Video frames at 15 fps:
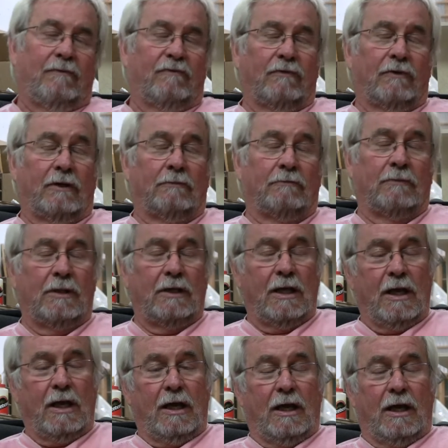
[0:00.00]
from
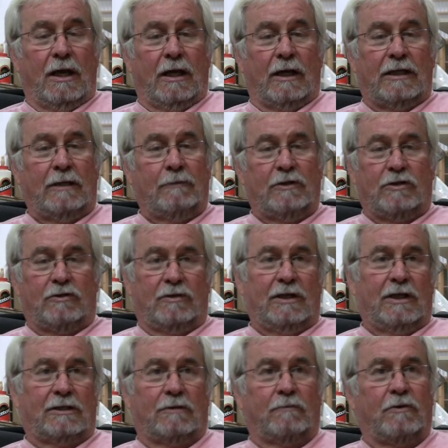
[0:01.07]

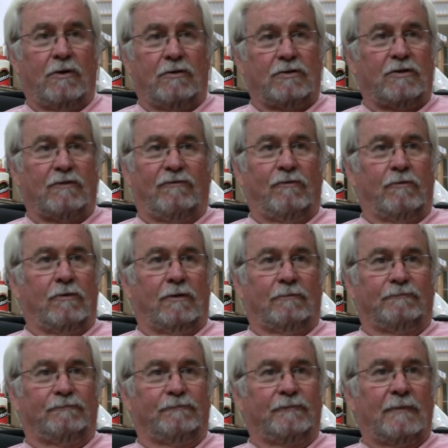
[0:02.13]
imagery as opposed to
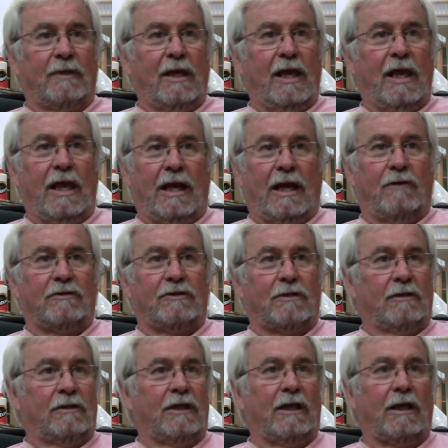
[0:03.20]
form. And I was
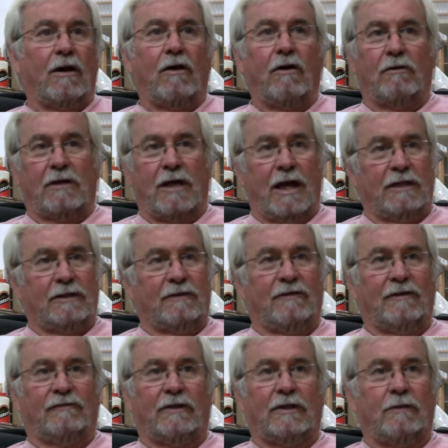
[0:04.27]
looking at all kinds of
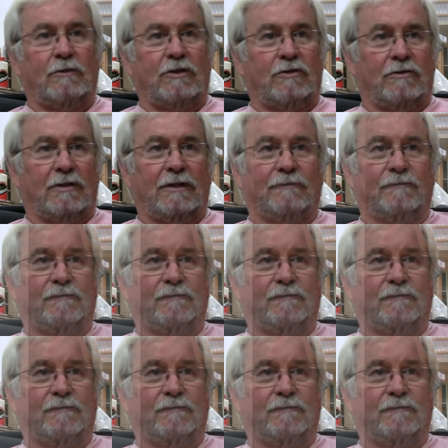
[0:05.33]
different imagery.